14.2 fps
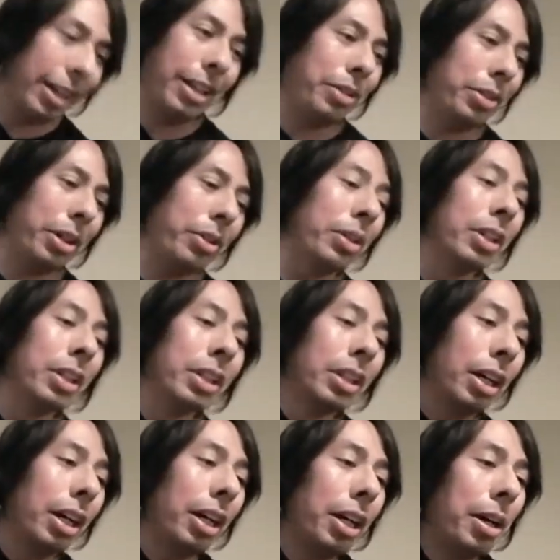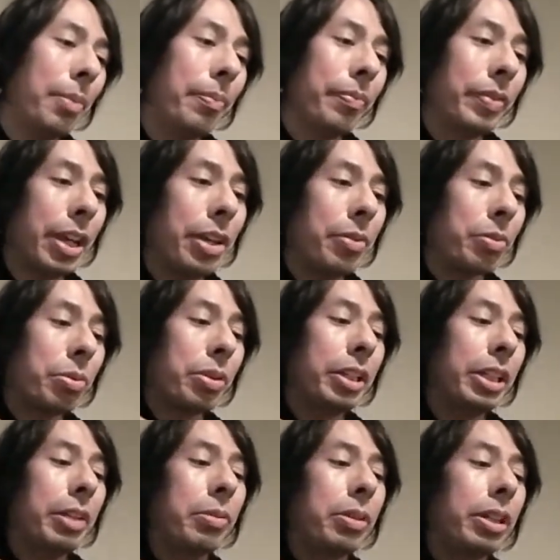I don't know. A really,